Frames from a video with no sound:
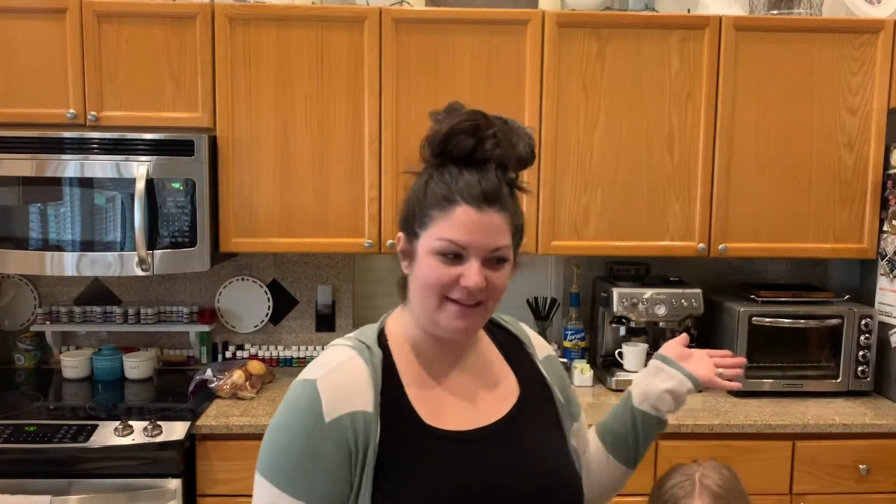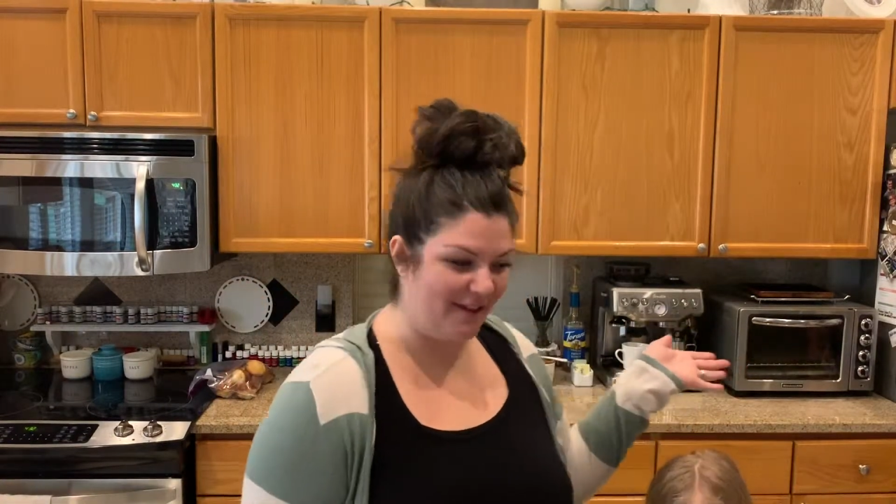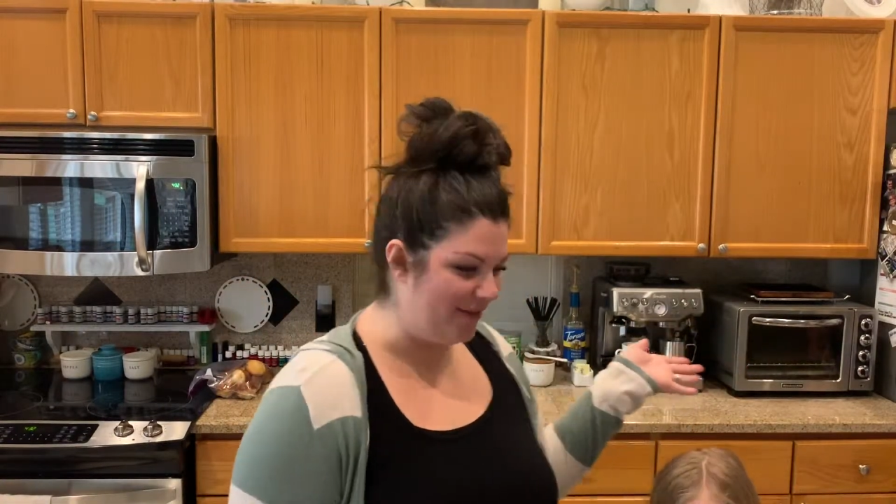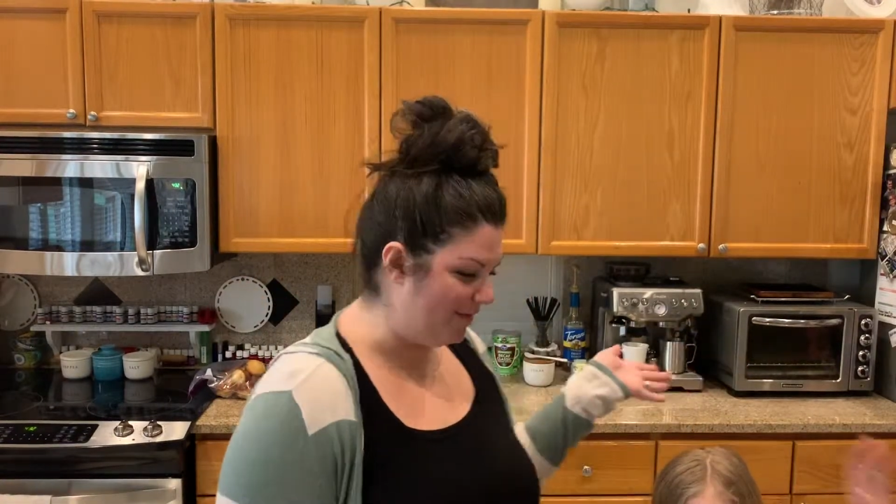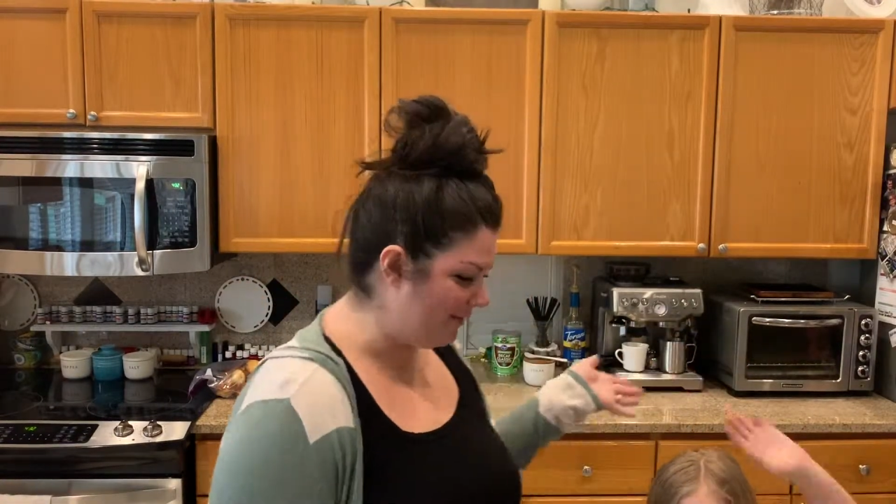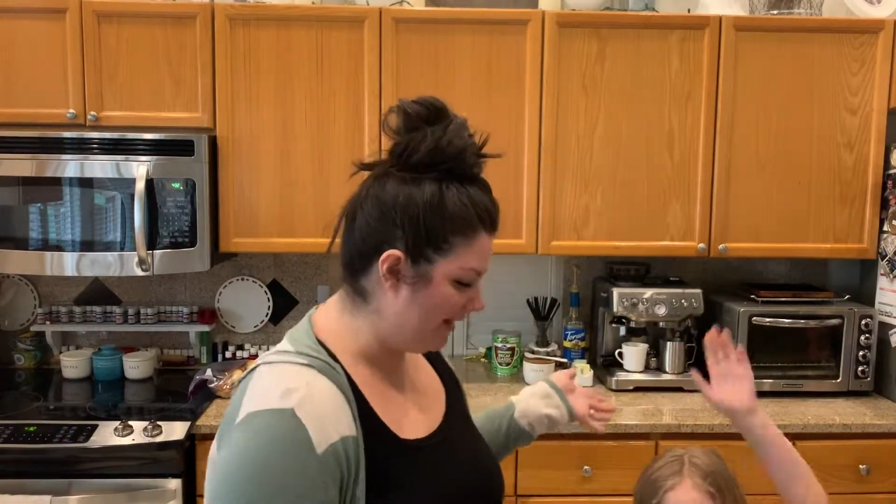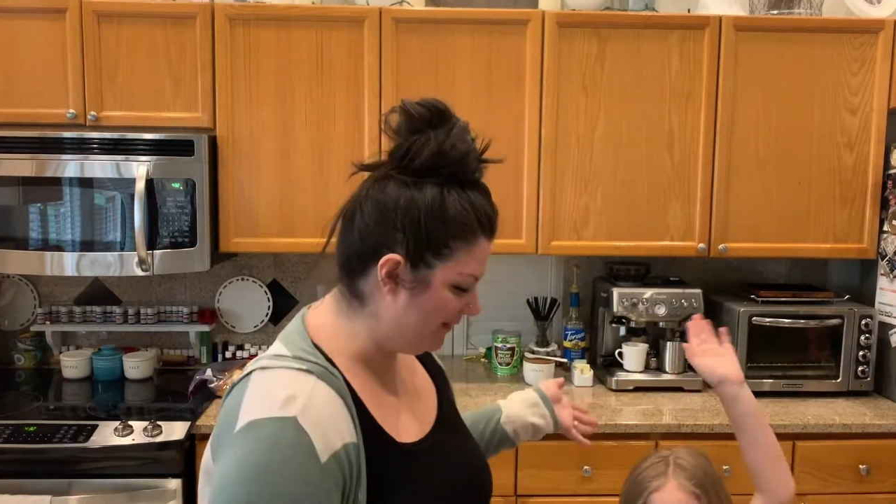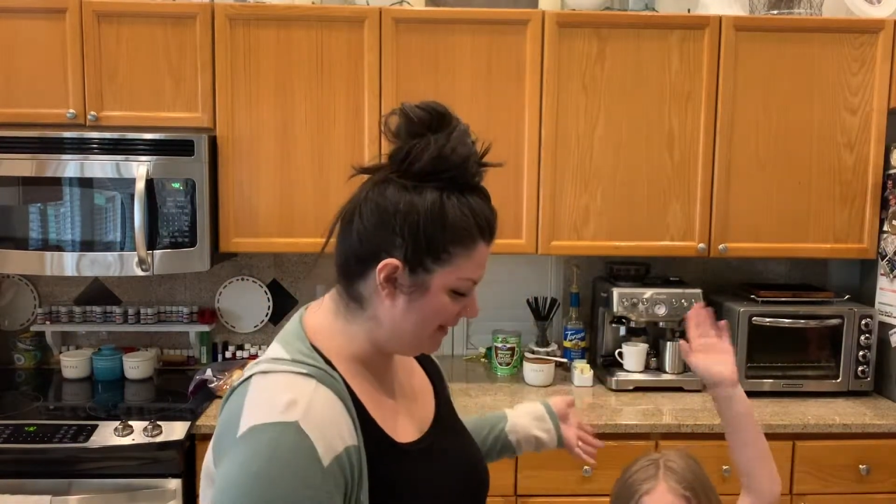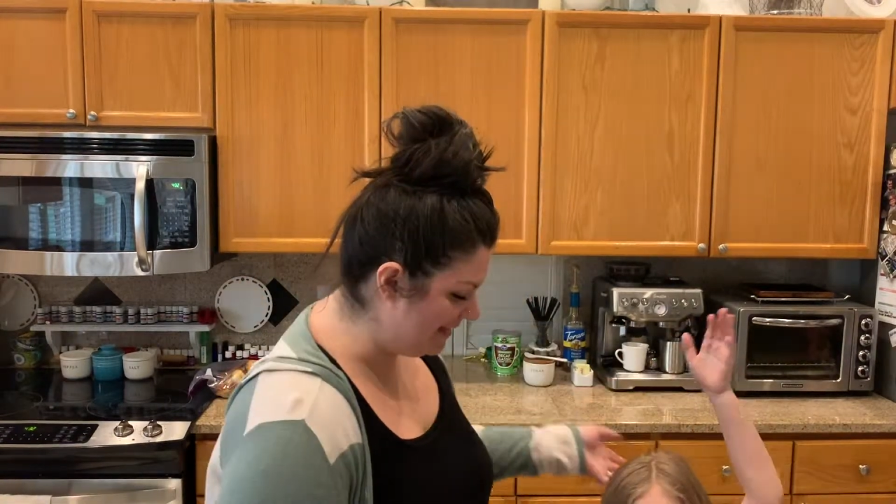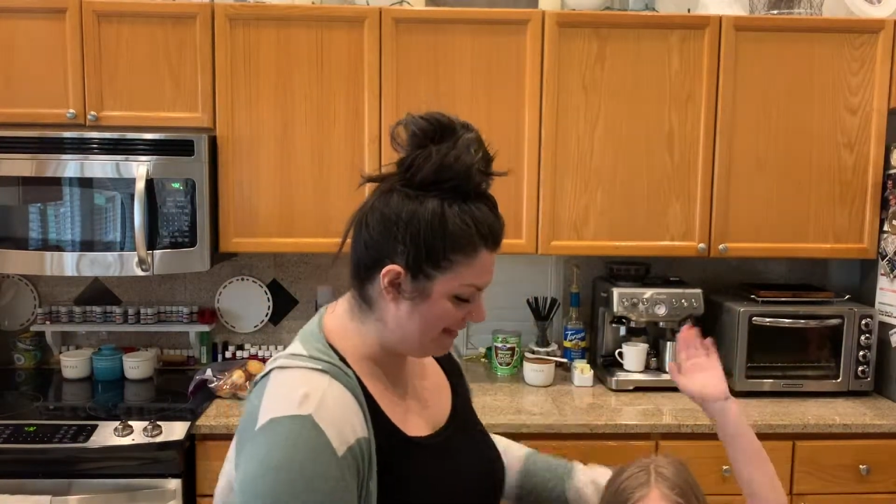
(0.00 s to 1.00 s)
although you
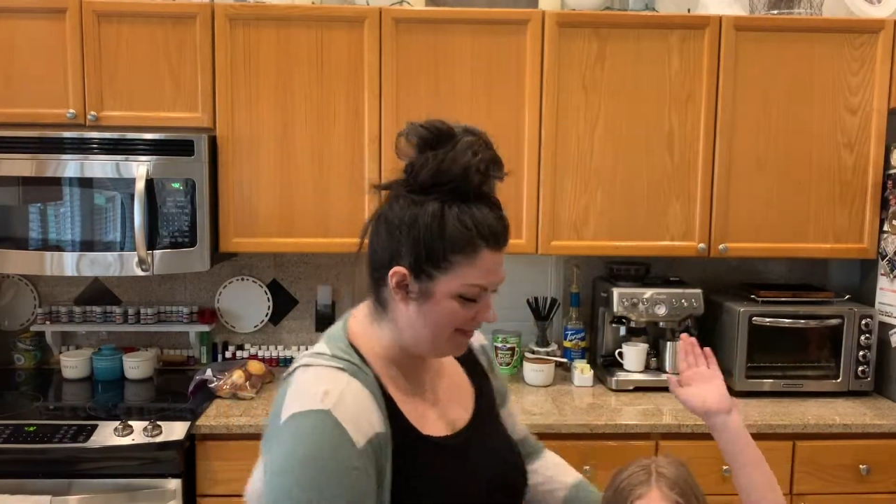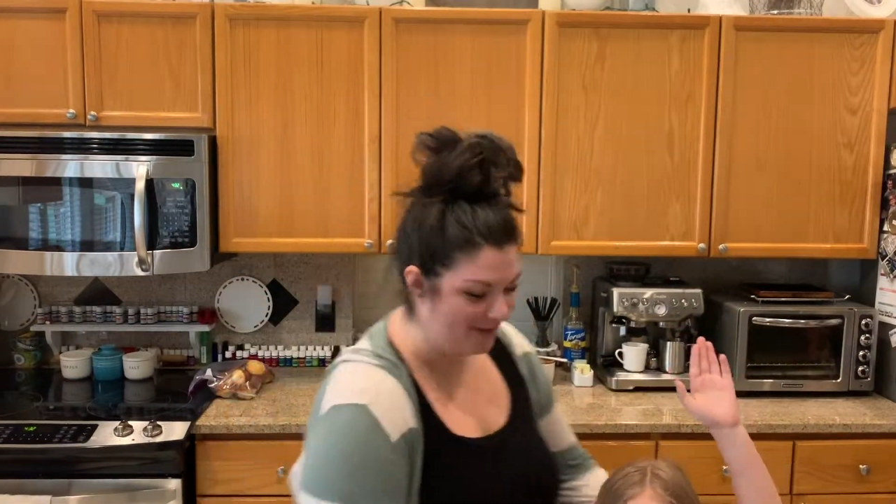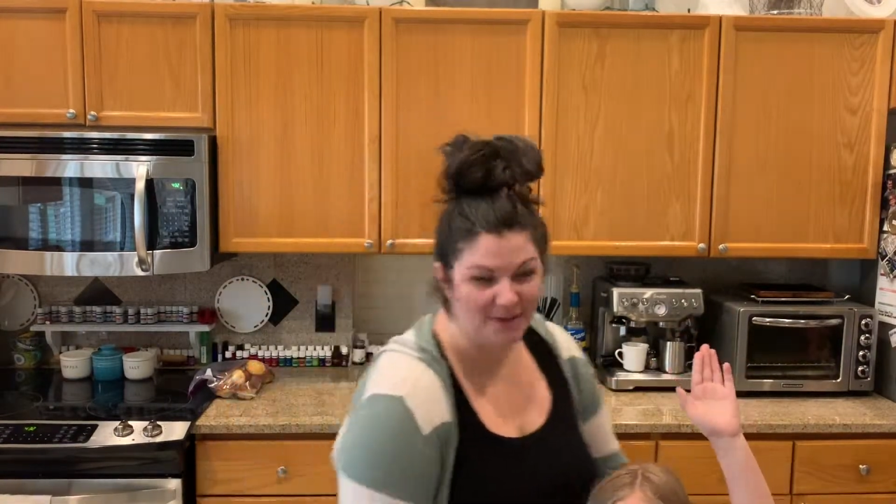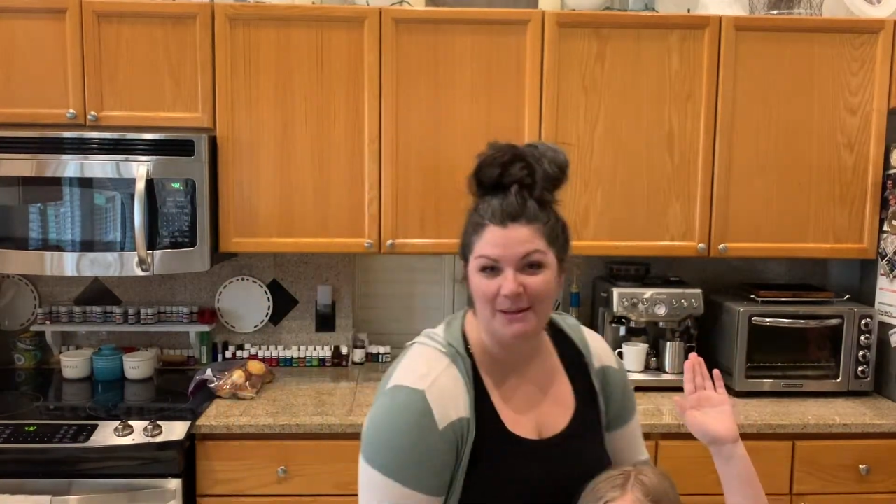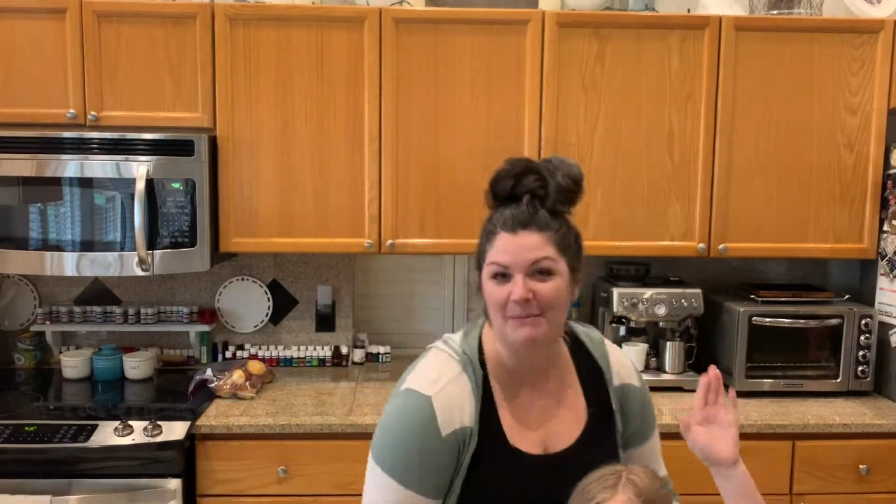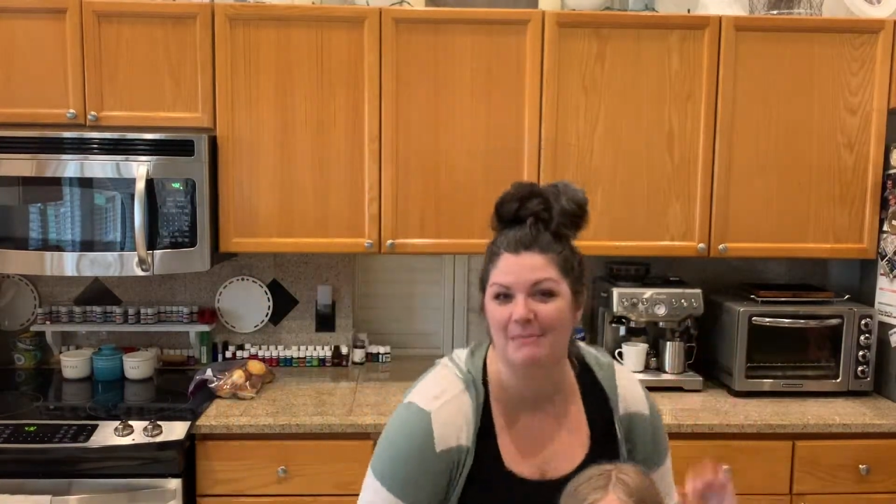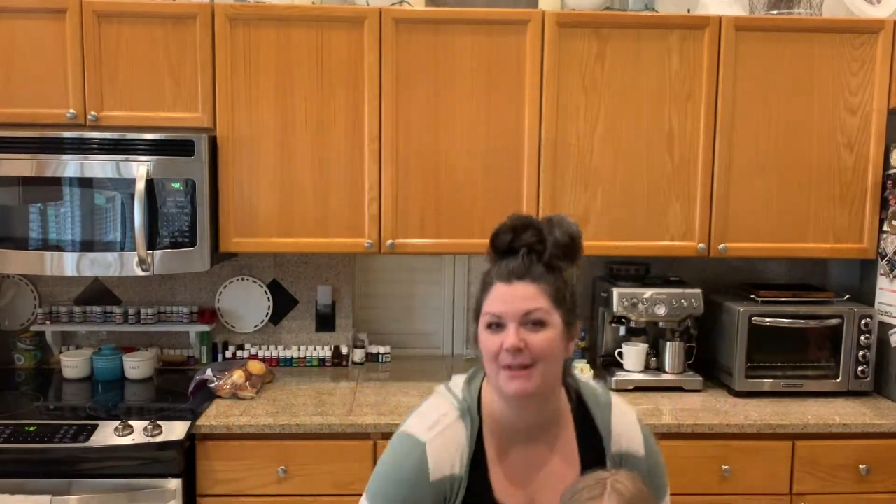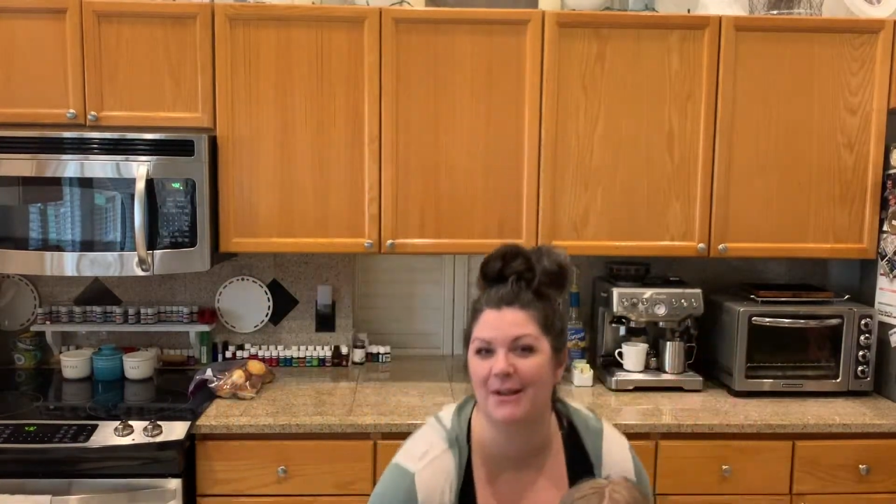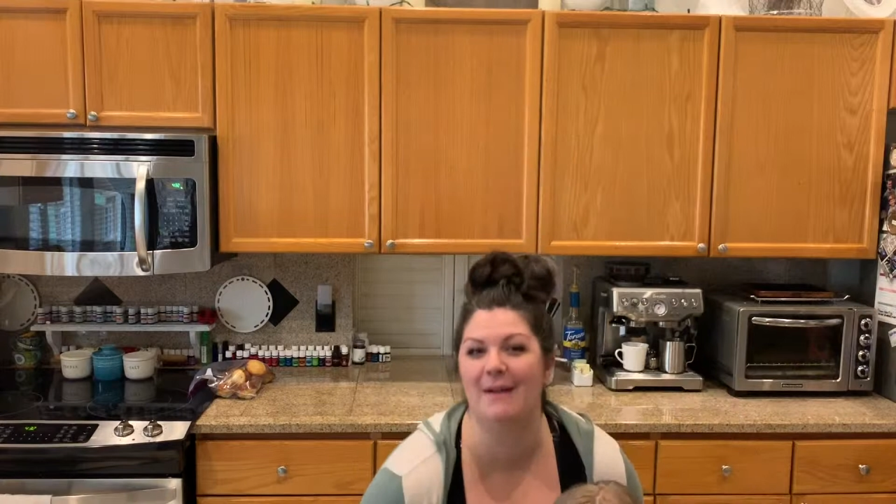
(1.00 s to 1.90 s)
can't really see her, so I'm gonna figure